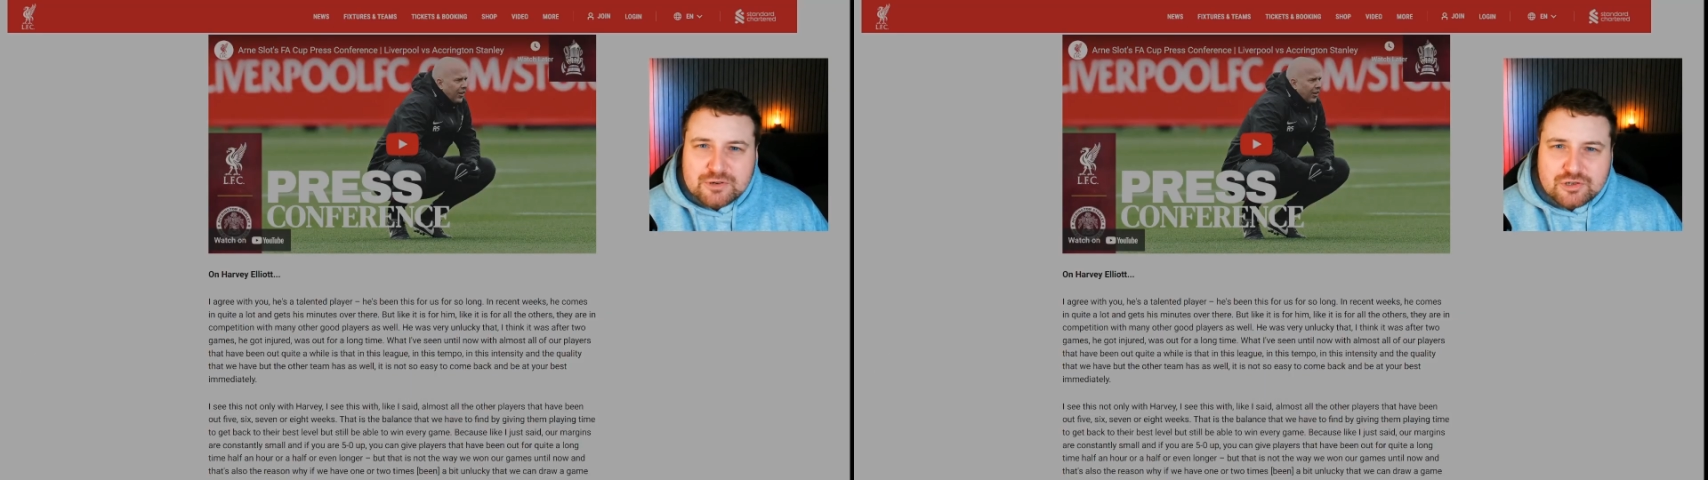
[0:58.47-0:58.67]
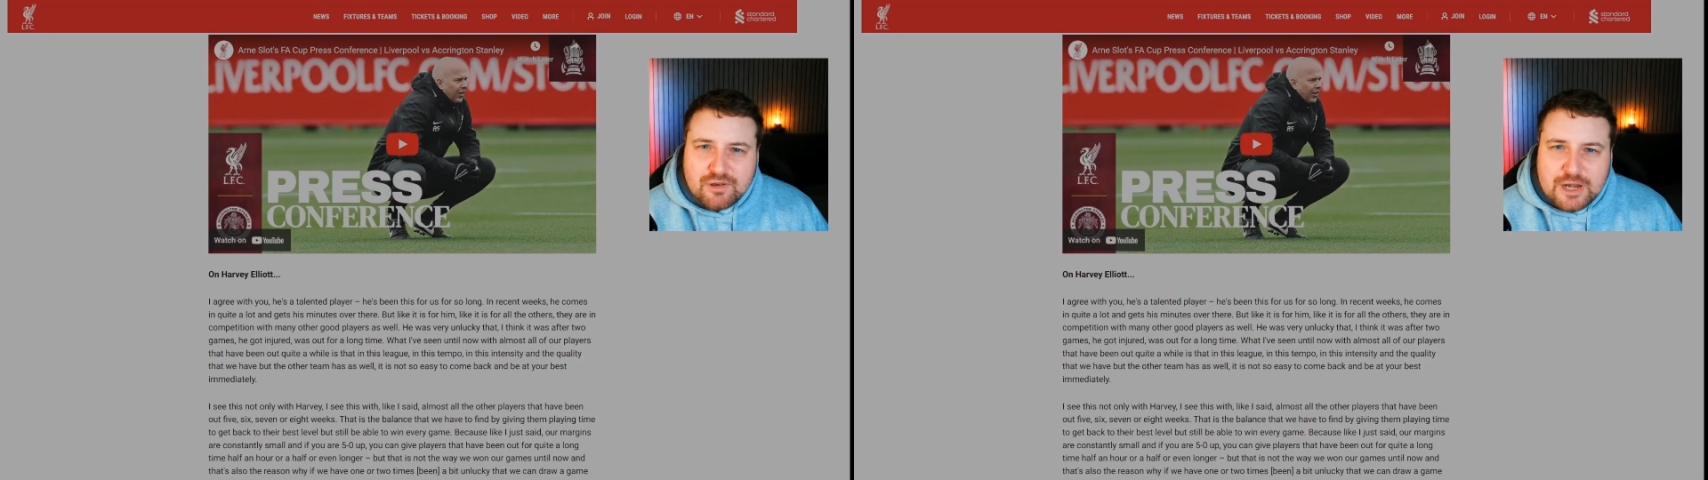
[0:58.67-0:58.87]

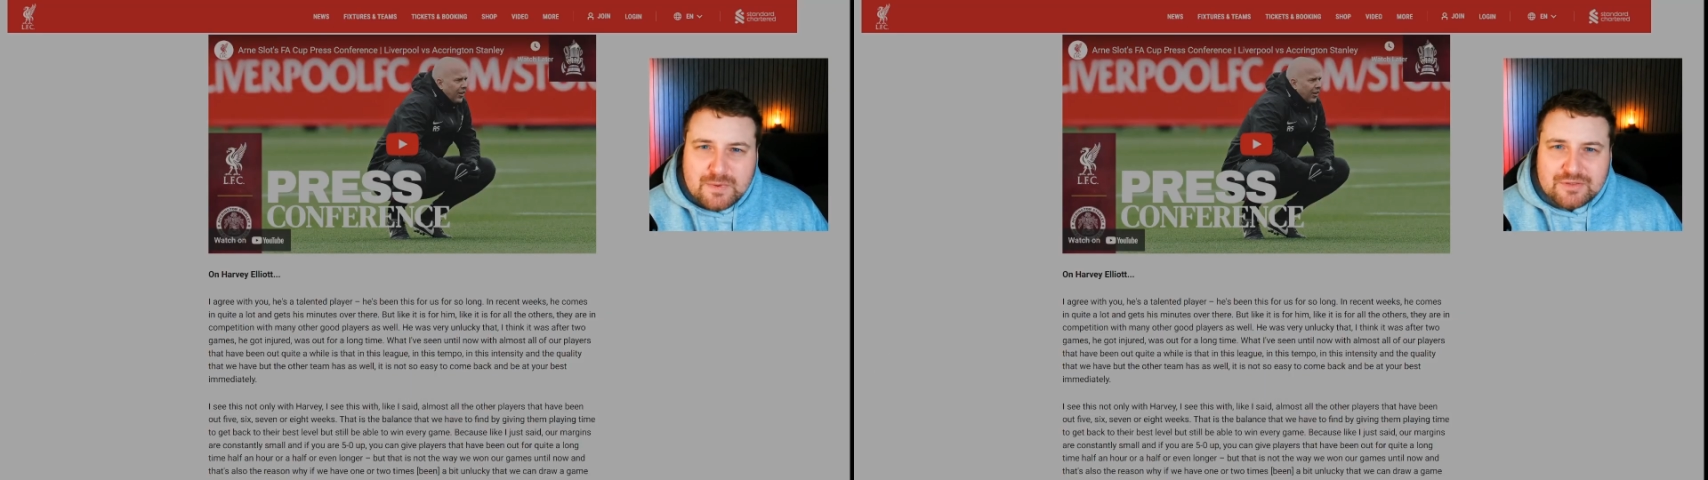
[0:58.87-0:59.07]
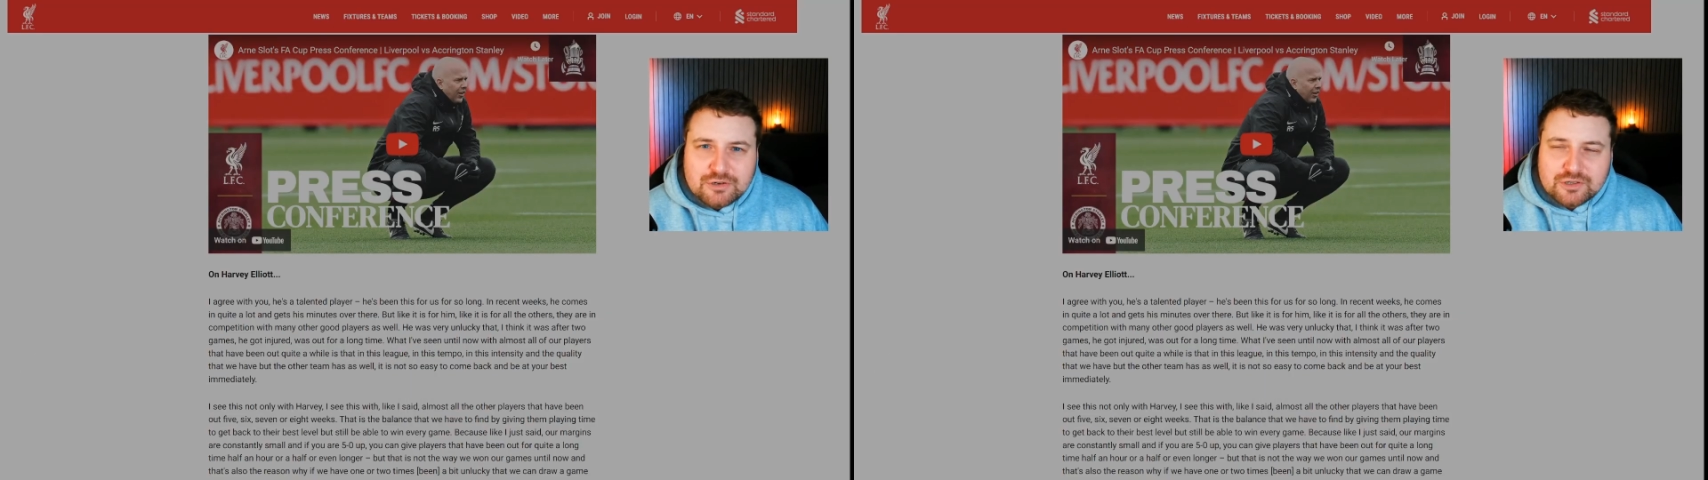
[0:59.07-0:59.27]
was training
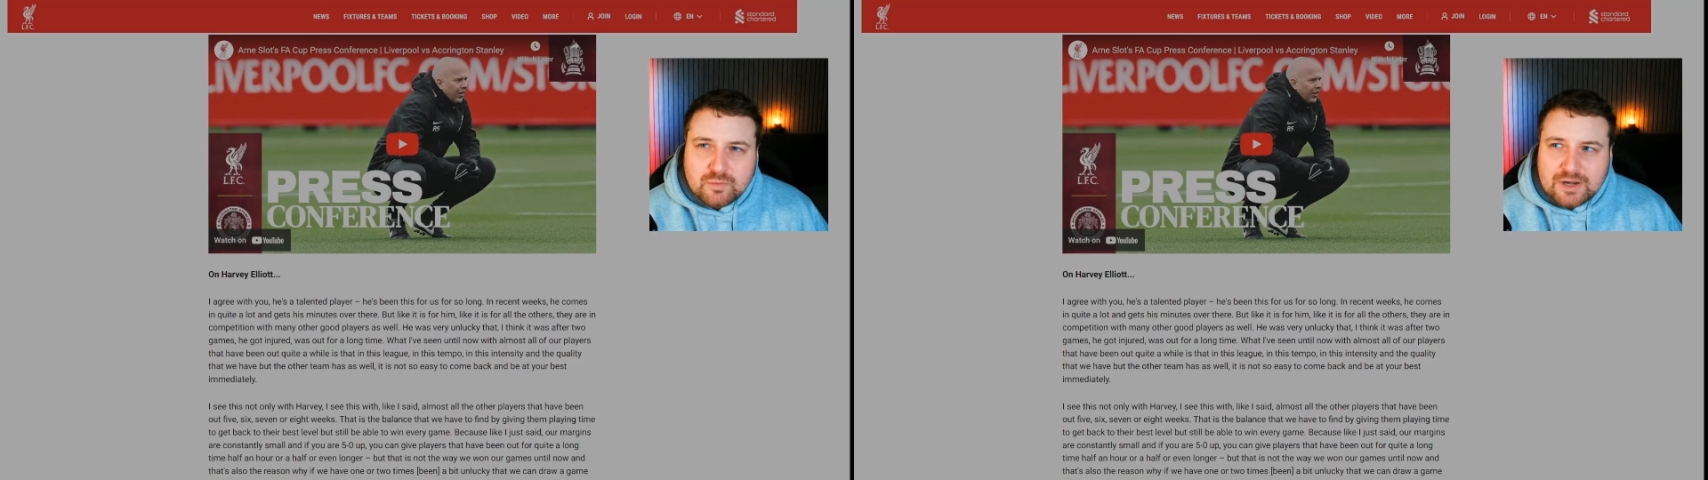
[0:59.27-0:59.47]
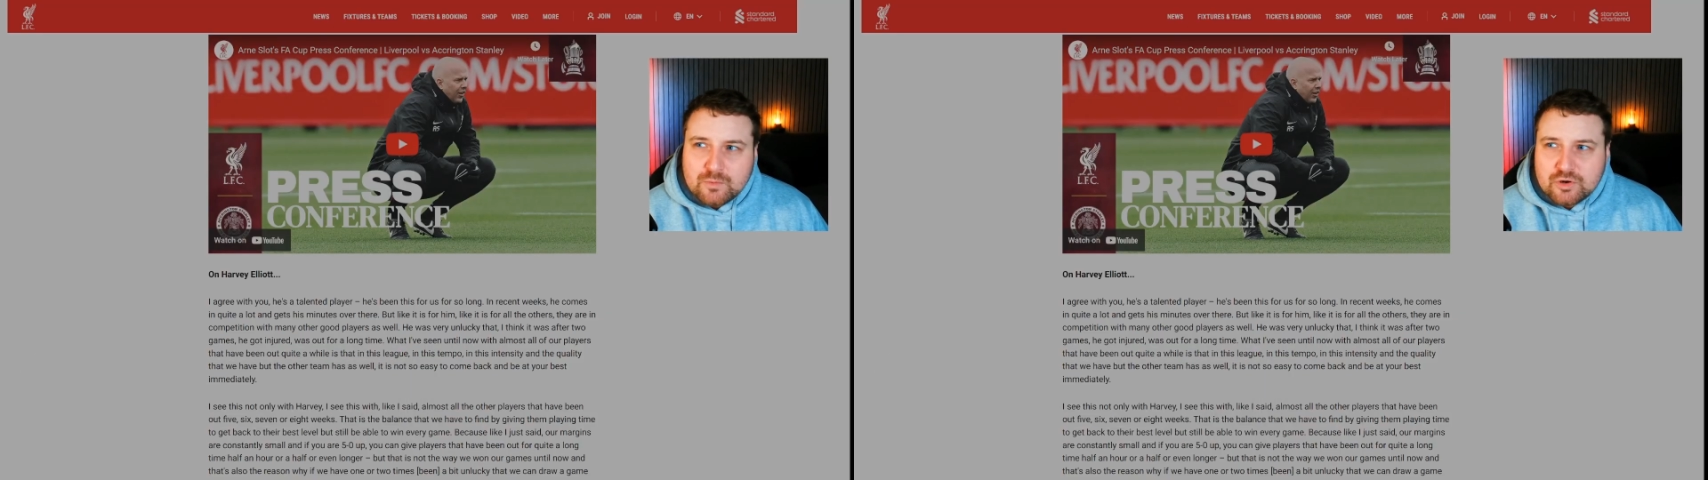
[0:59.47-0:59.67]
with the
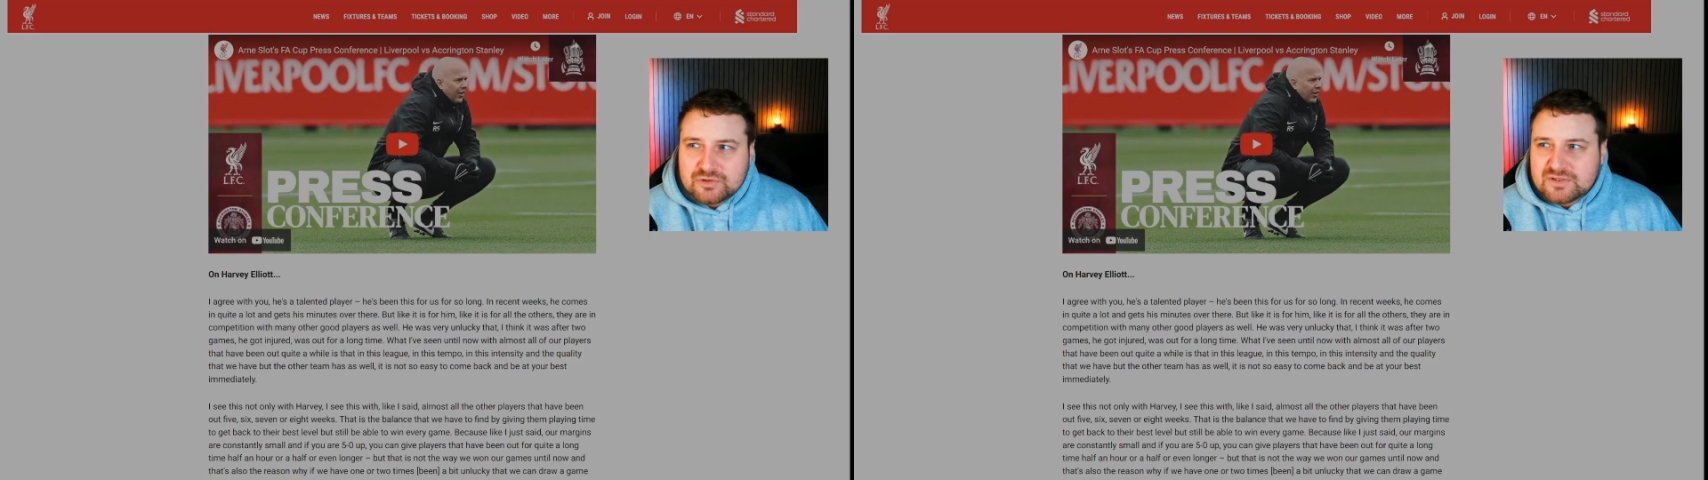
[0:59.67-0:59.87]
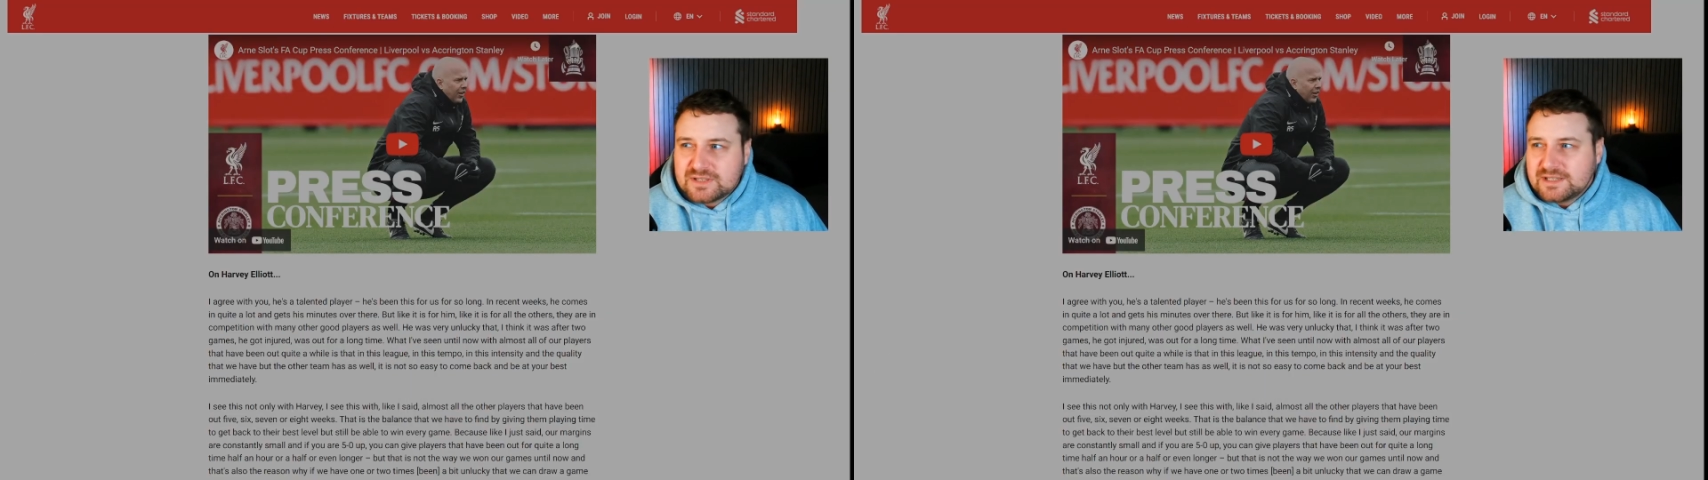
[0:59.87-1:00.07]

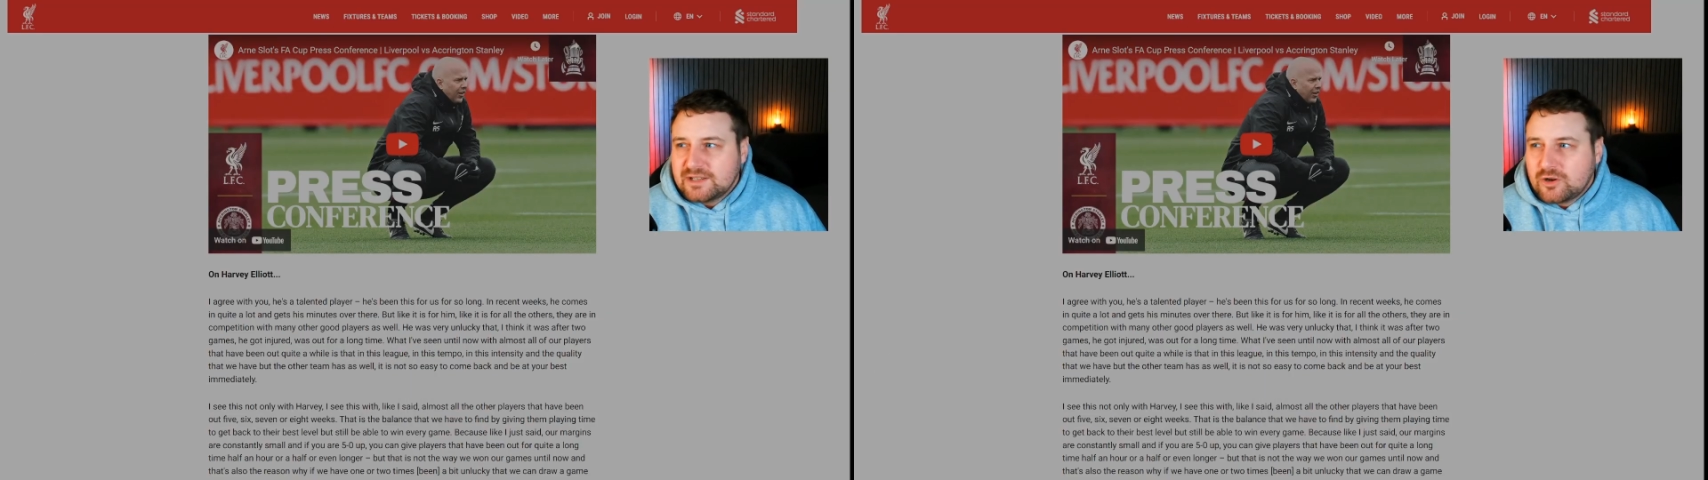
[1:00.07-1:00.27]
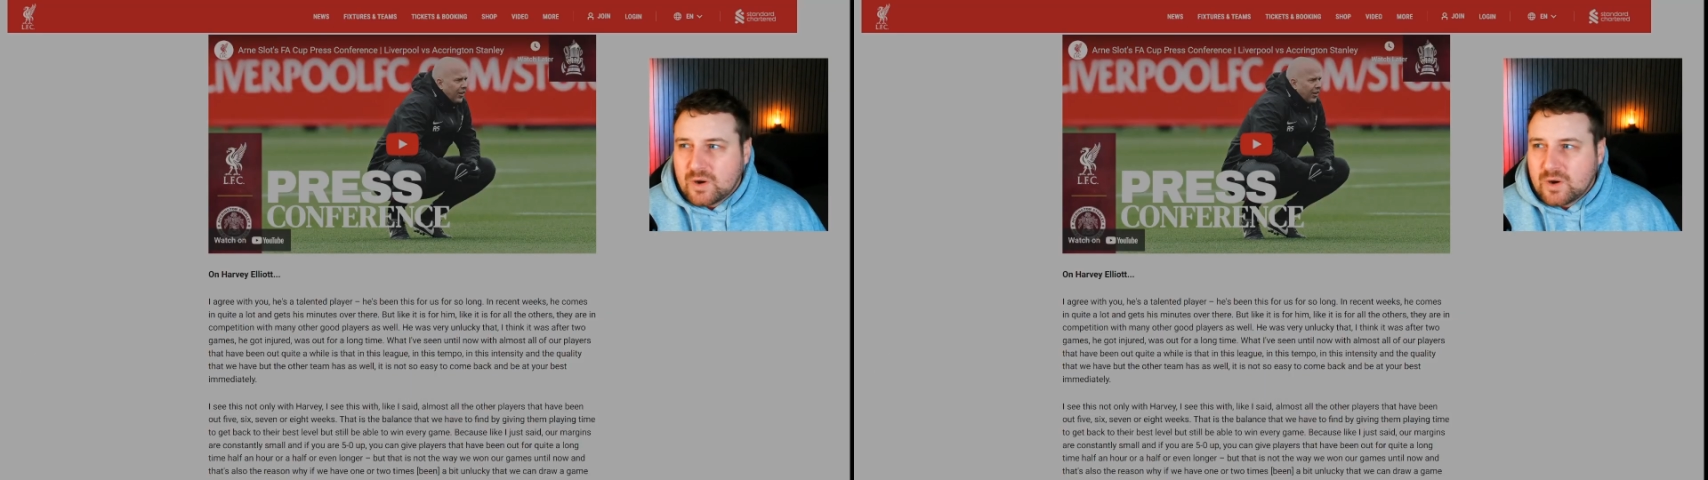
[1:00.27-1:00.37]
under-21s and that